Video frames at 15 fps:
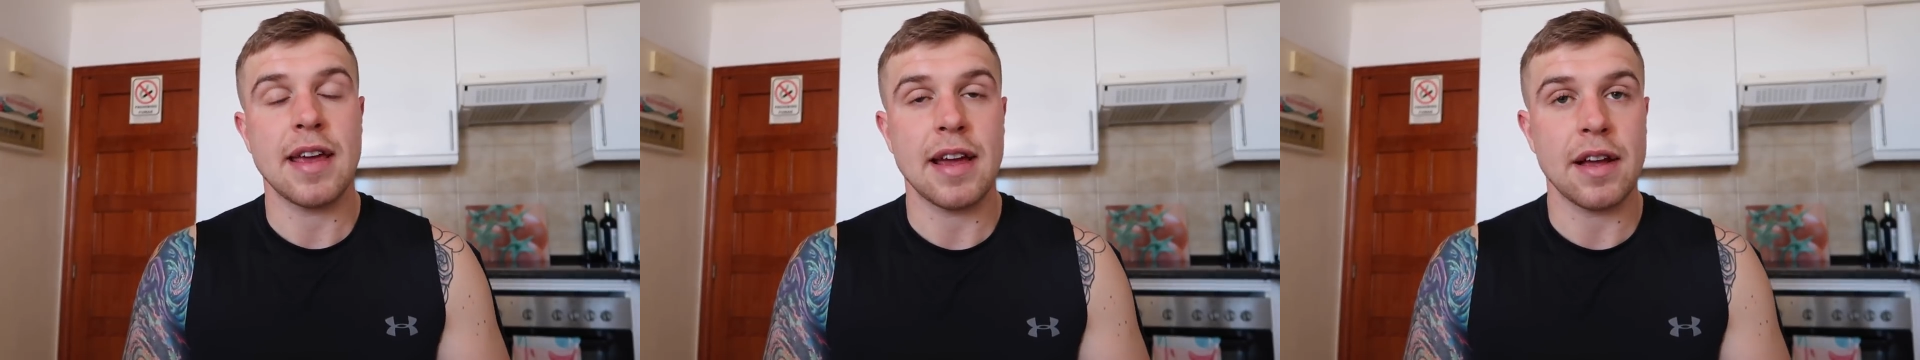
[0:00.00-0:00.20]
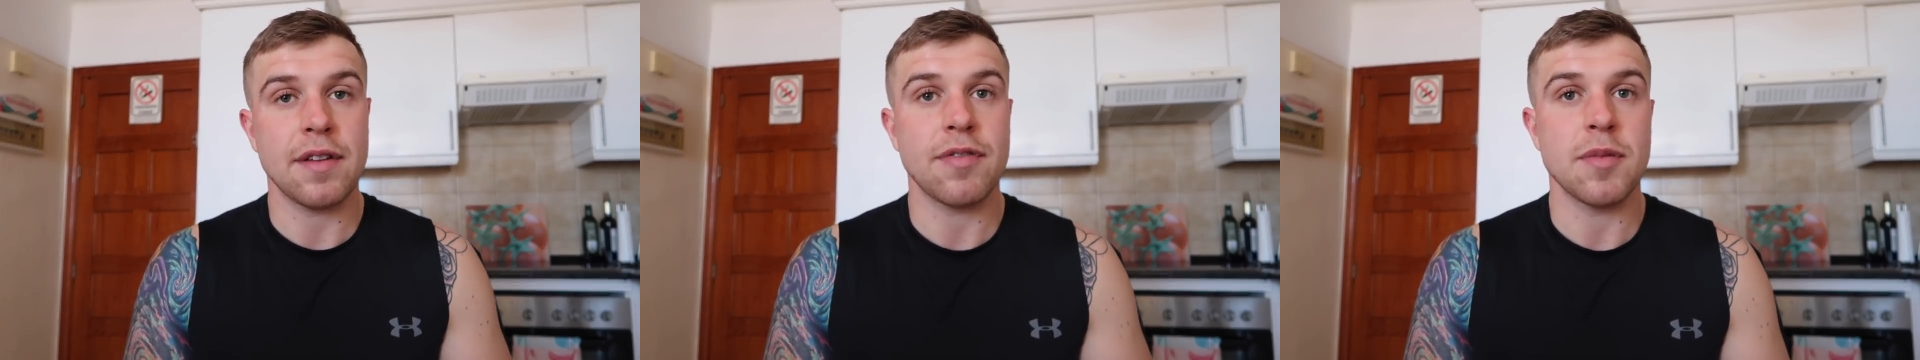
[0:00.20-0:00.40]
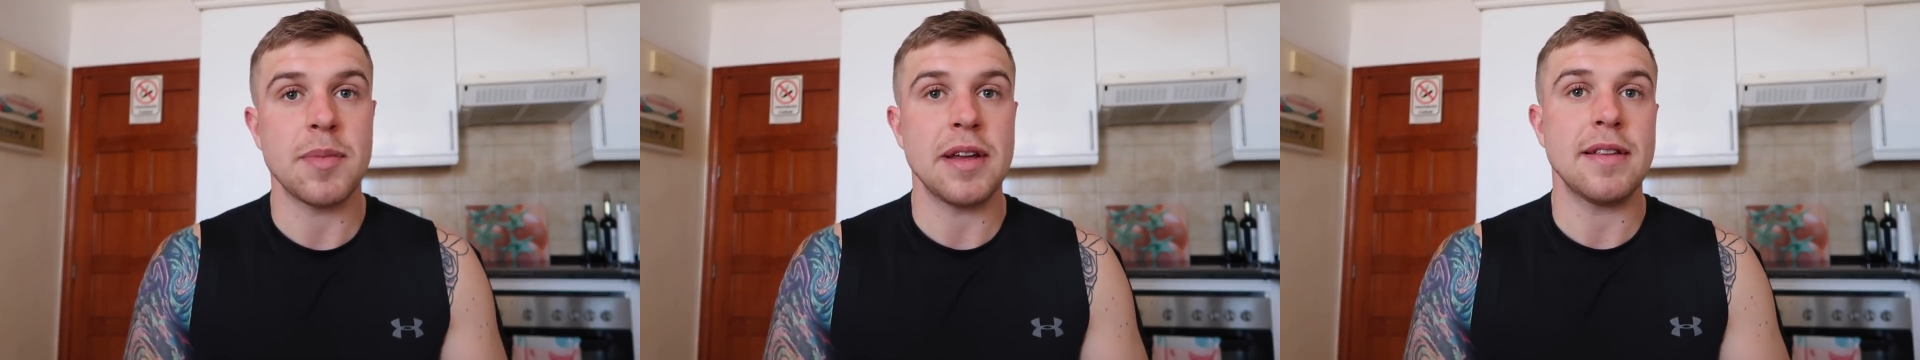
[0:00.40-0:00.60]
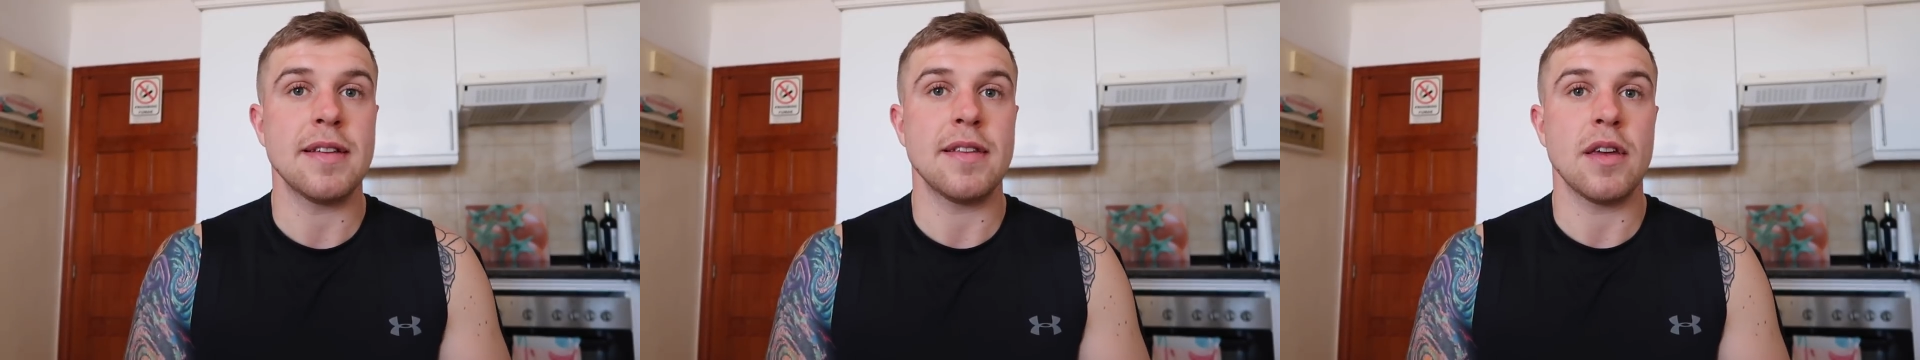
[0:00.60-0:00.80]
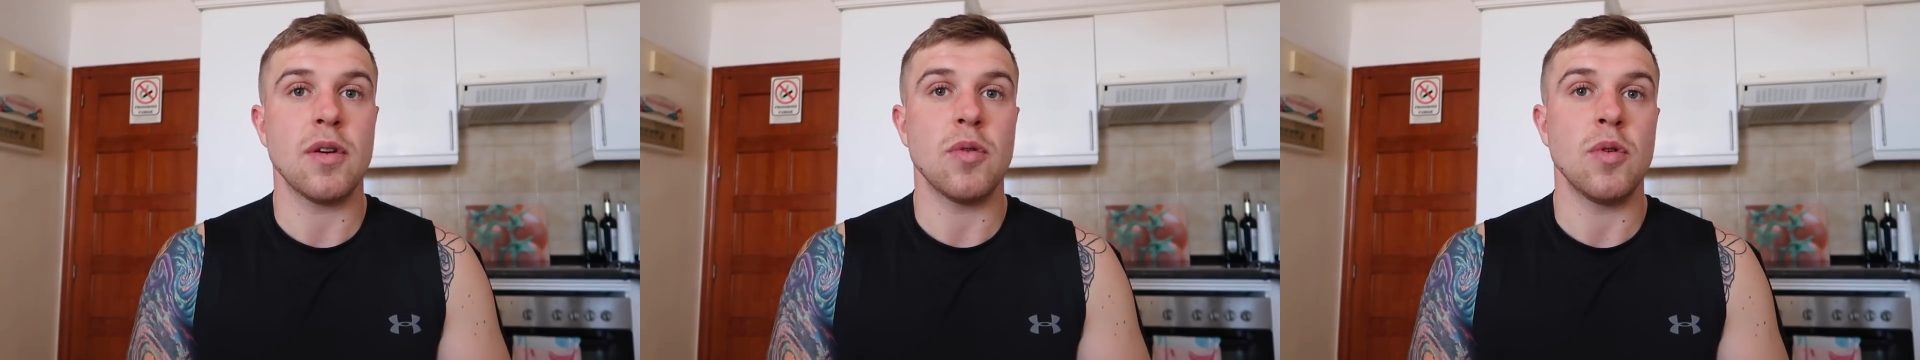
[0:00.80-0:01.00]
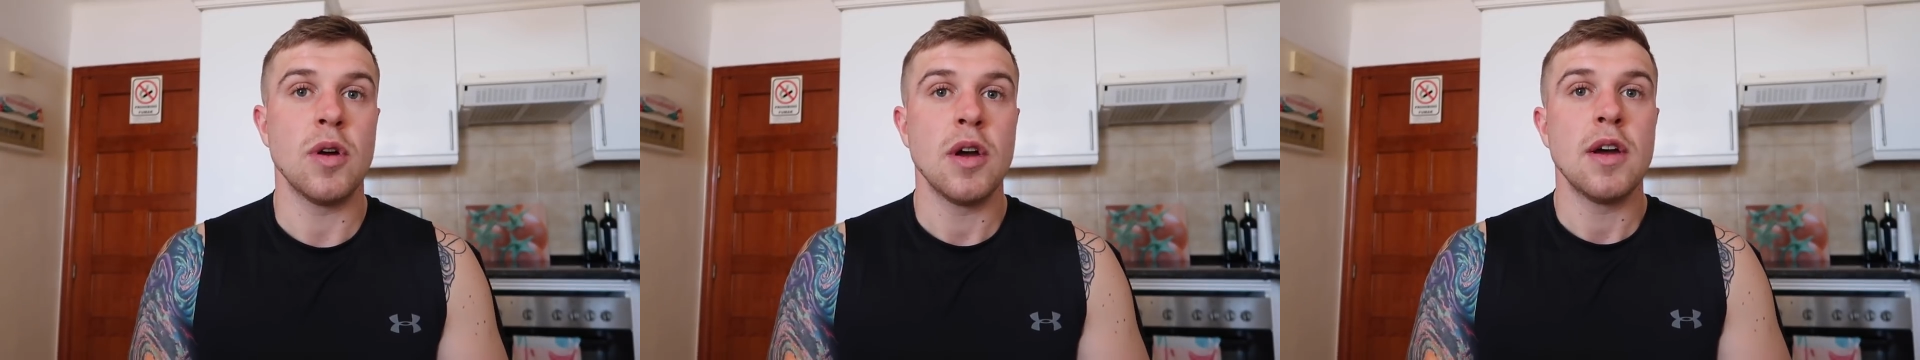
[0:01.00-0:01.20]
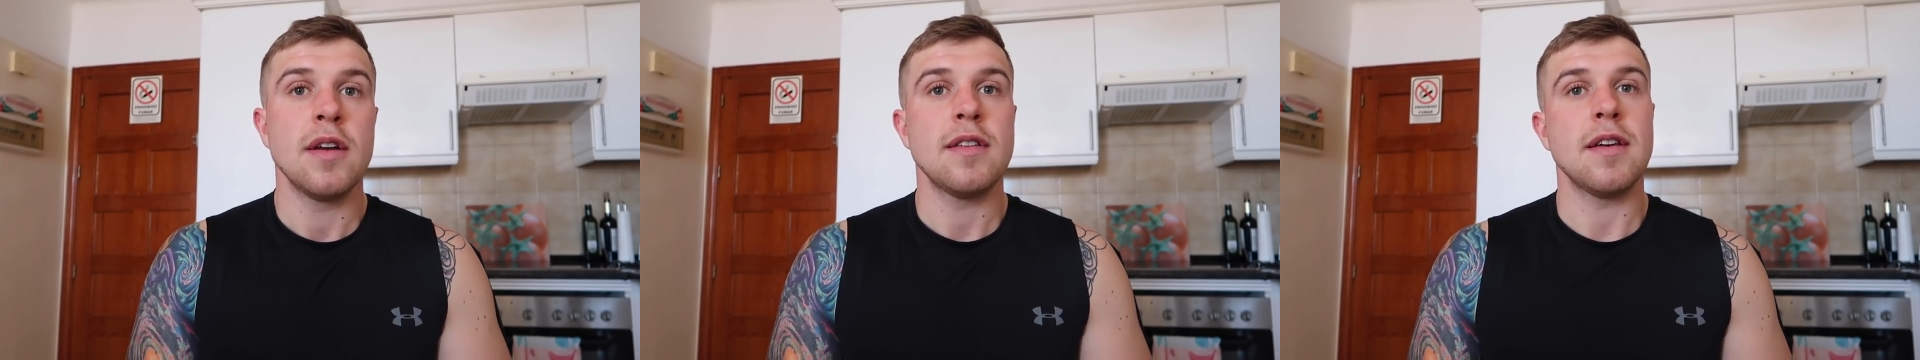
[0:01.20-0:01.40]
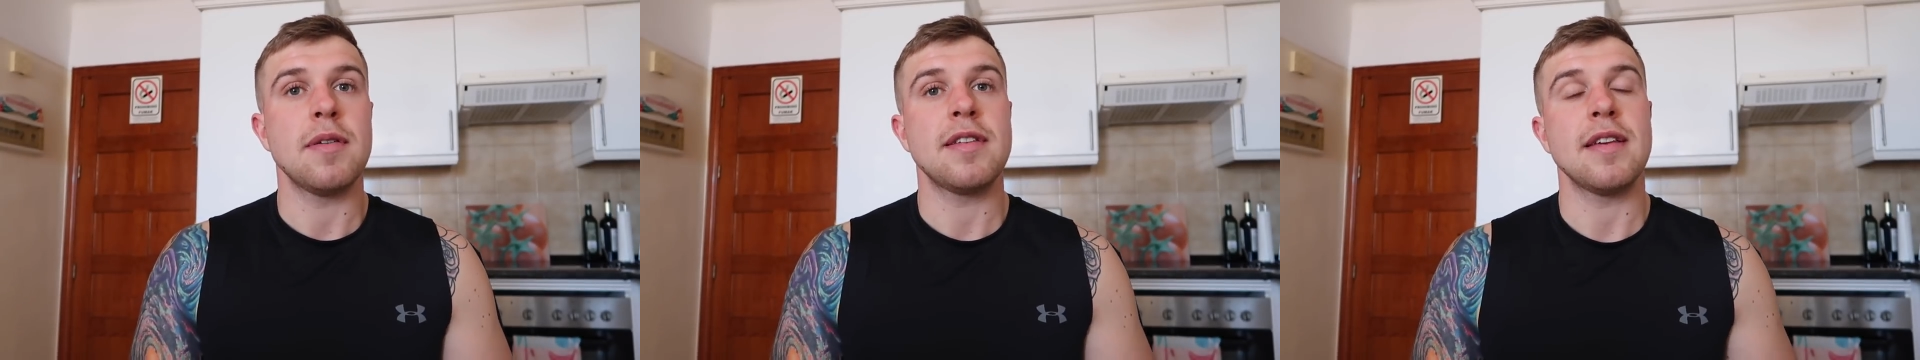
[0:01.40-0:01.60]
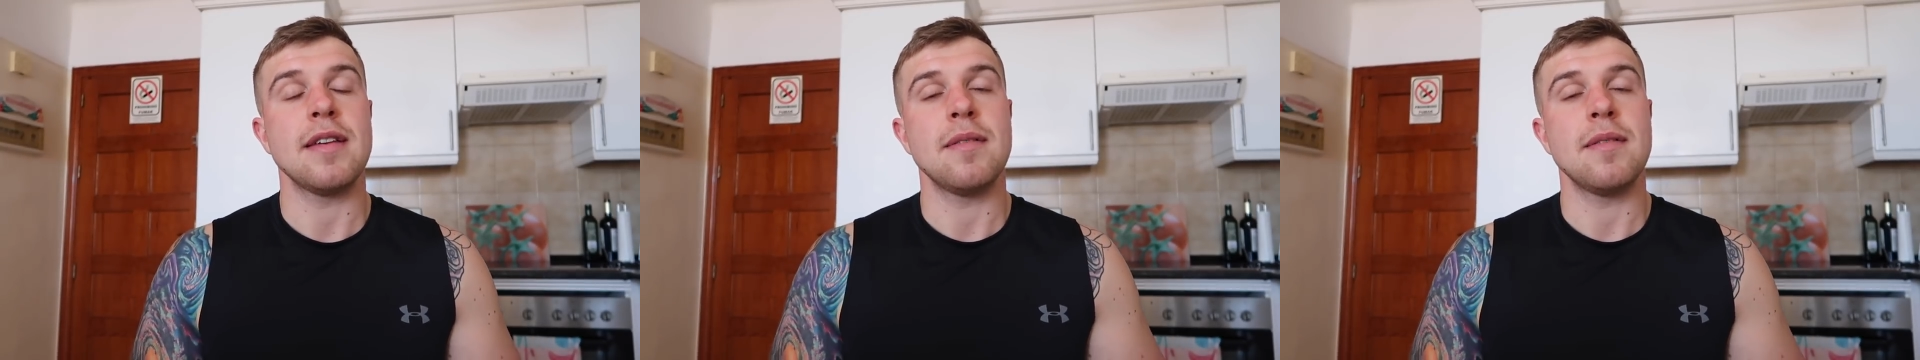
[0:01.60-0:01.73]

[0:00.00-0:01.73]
thing for me to do to